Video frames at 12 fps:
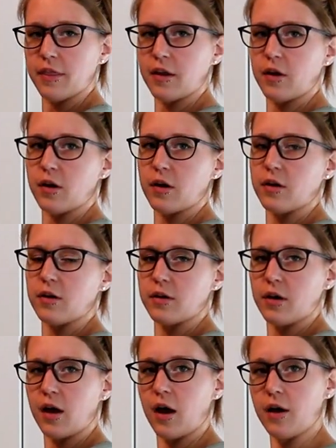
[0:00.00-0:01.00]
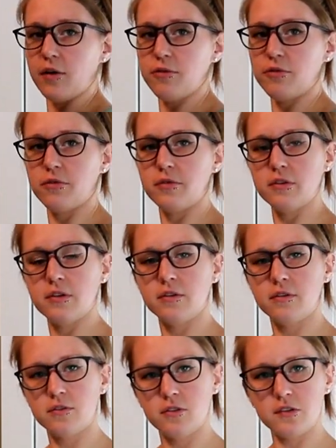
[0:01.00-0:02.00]
that are cuffed,
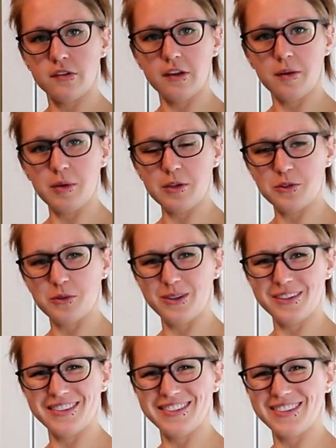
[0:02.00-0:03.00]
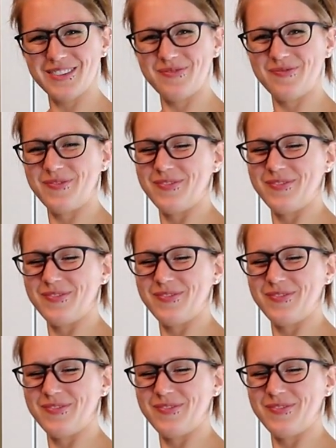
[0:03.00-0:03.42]
just like my shorts.